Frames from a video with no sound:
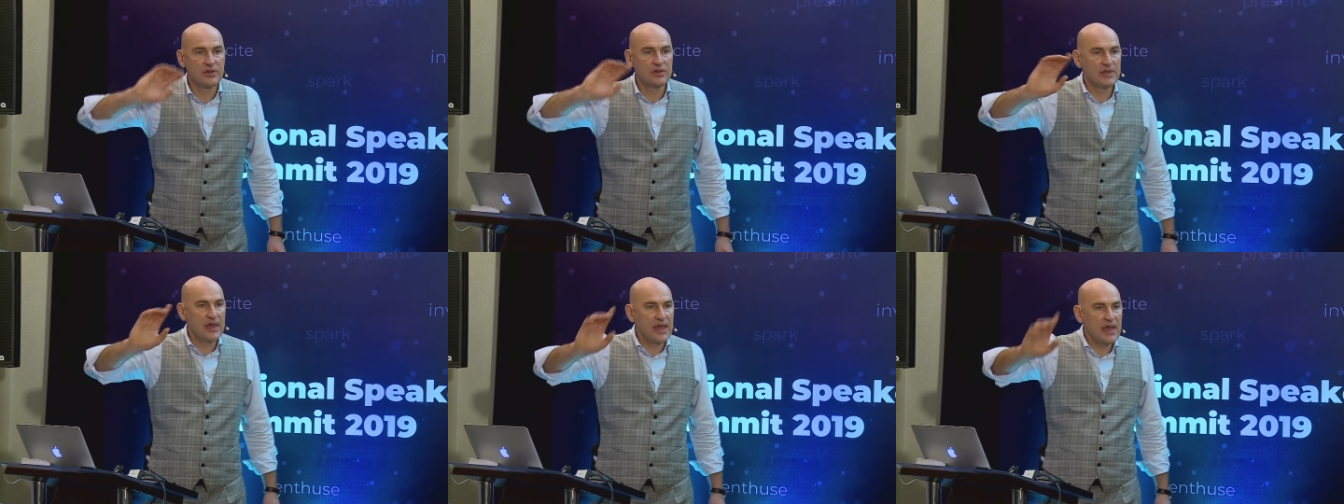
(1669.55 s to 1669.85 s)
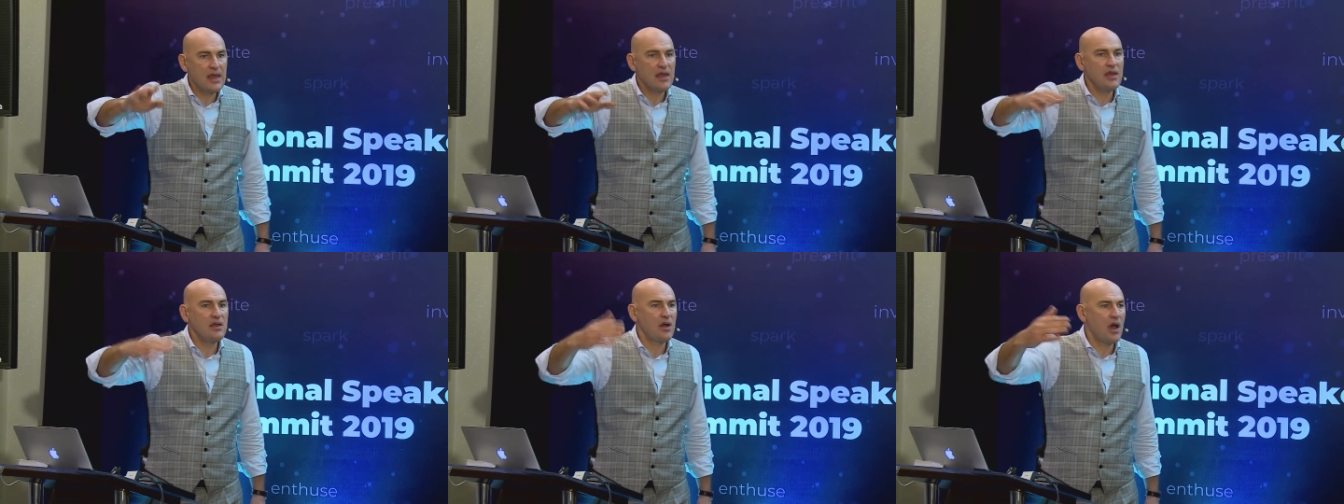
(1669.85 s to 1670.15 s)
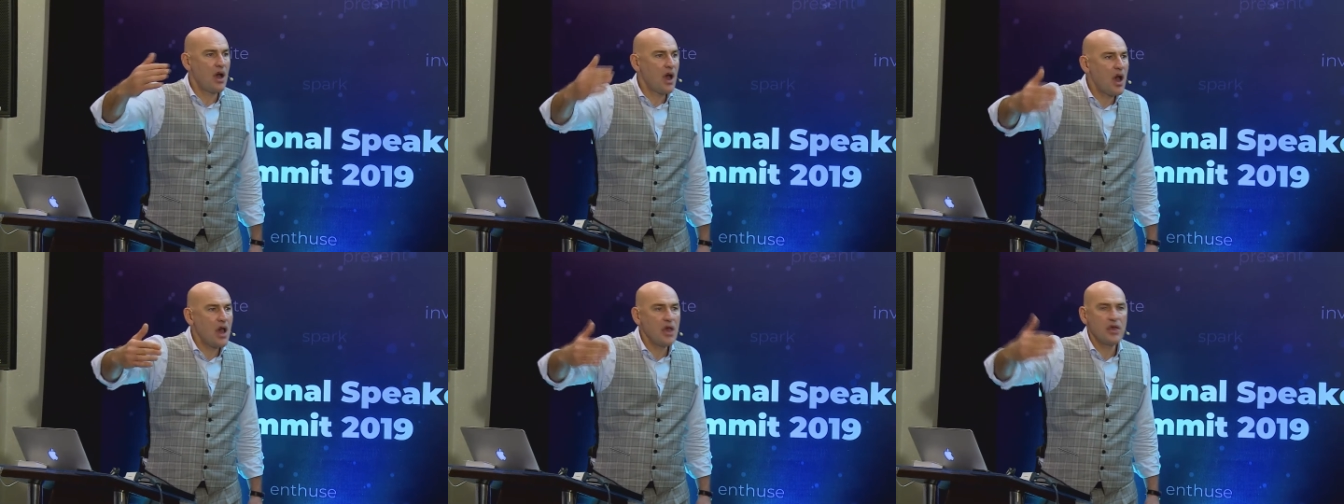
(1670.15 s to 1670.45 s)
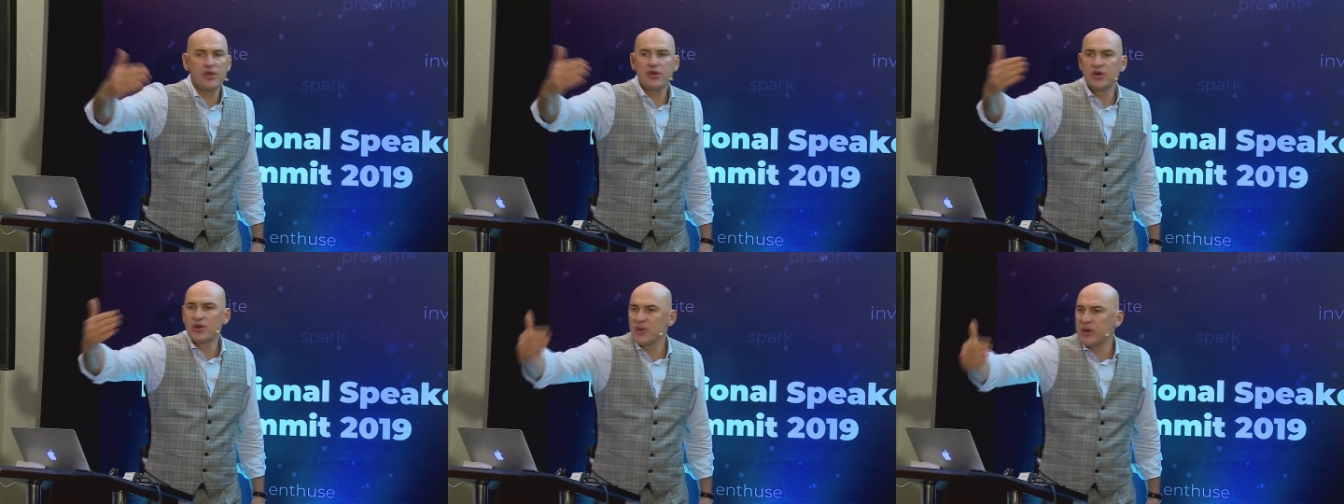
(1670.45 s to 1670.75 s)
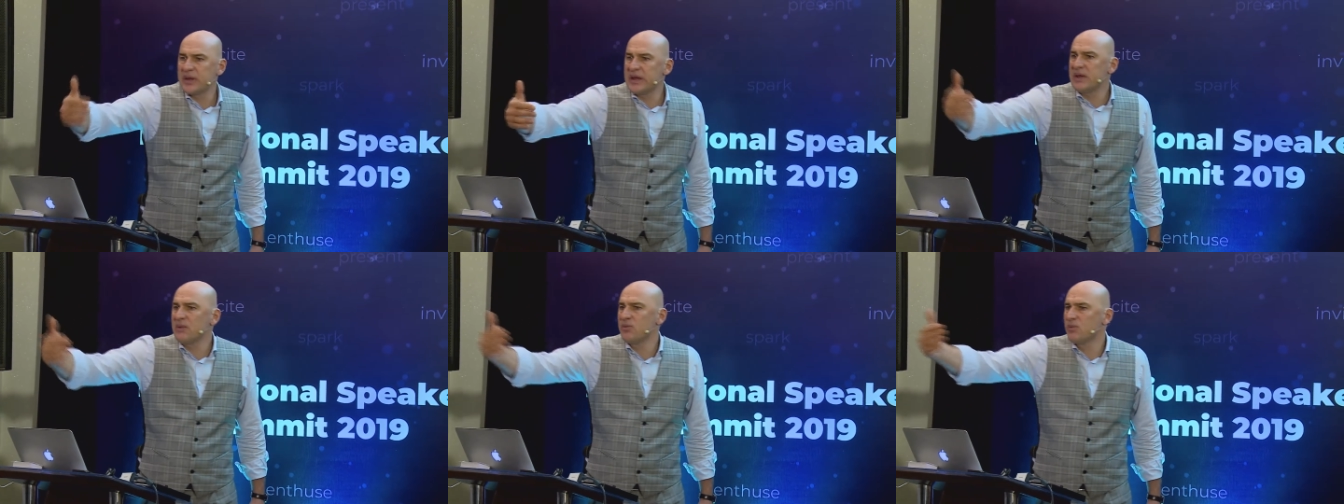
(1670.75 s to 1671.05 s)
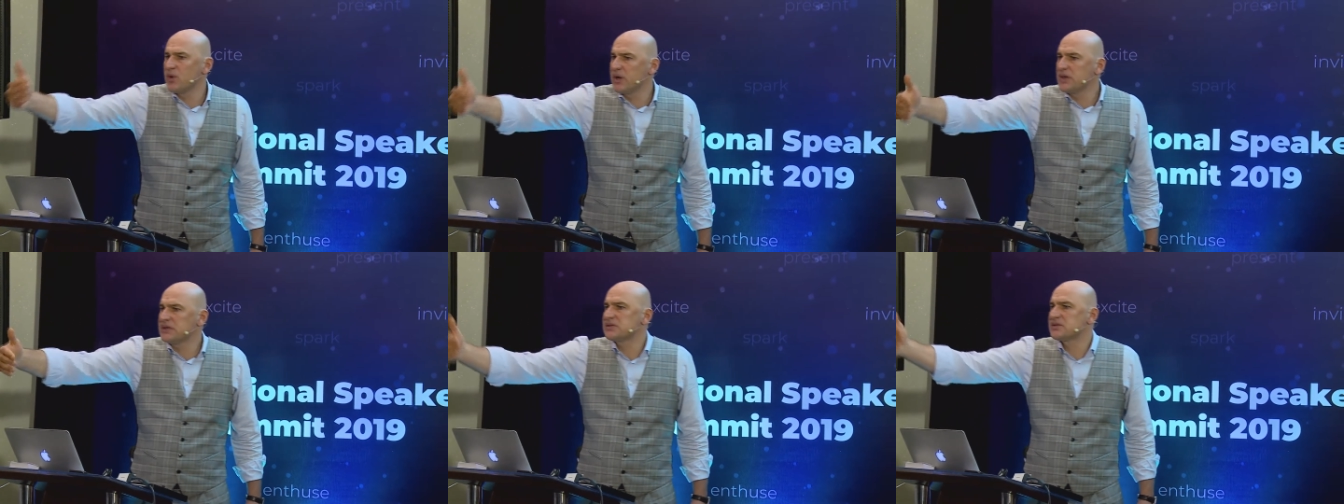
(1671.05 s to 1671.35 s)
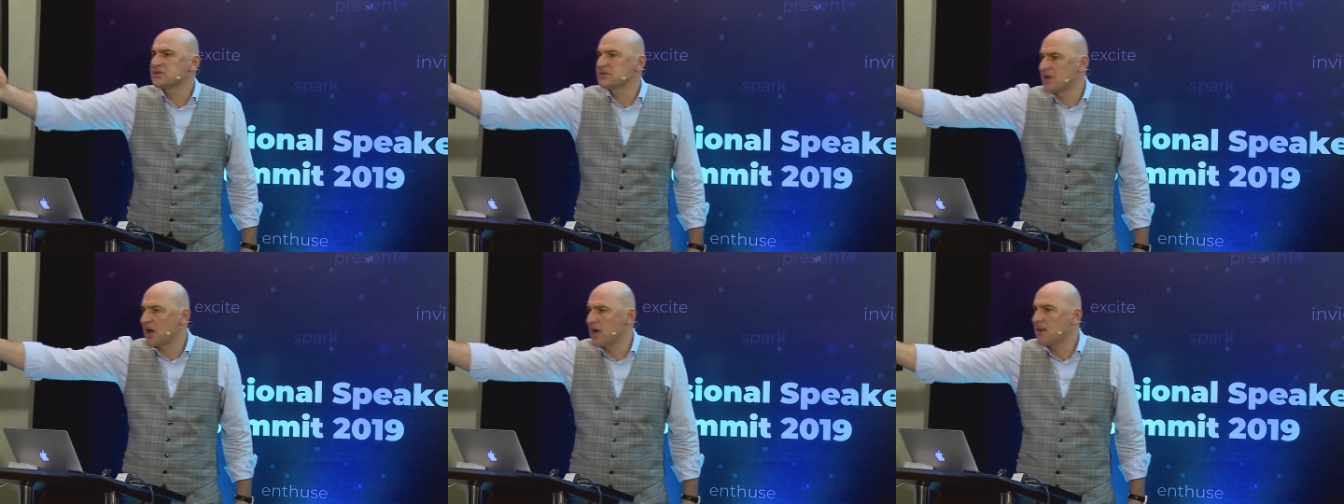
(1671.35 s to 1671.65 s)
they are agree with
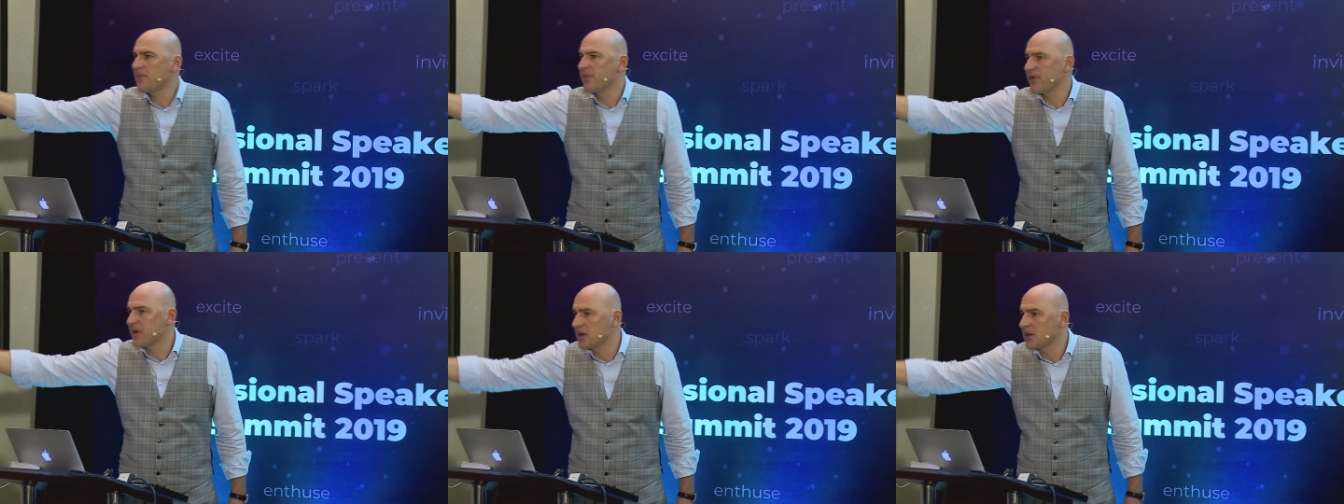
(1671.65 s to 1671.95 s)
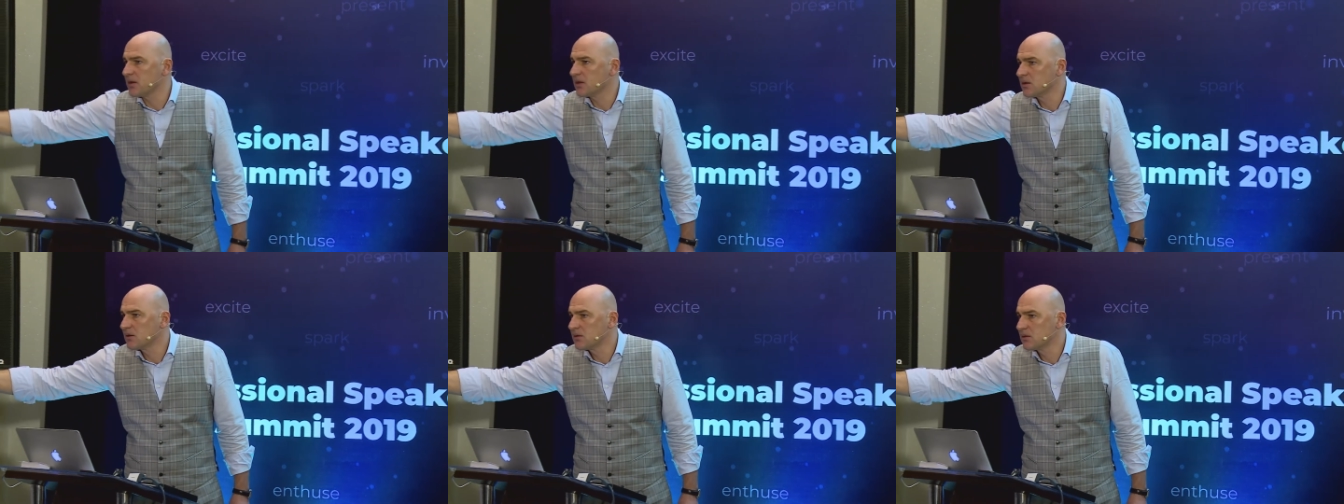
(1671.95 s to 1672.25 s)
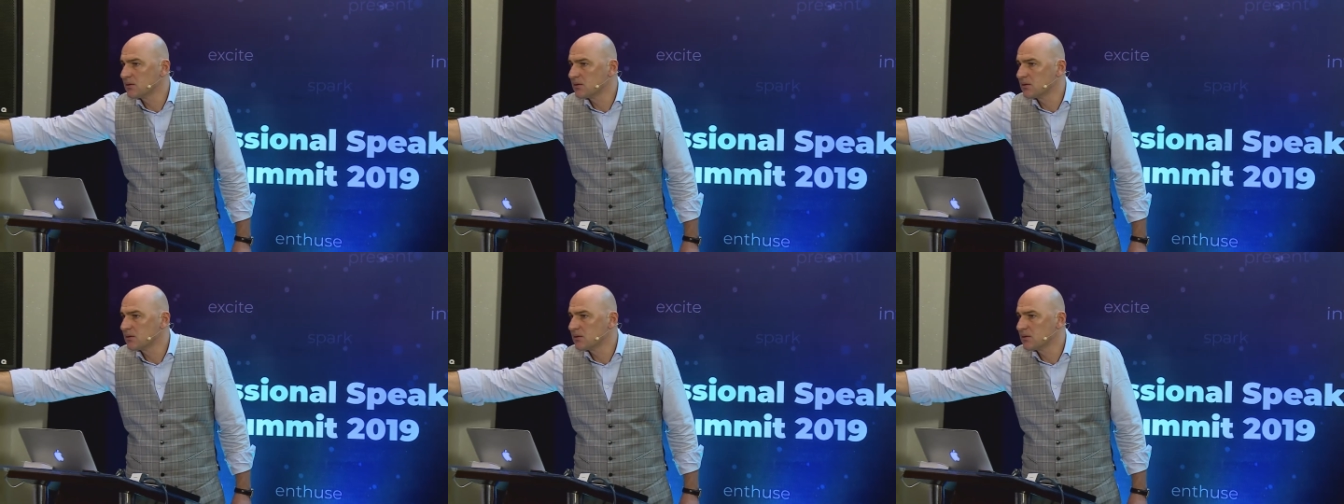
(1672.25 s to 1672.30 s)
something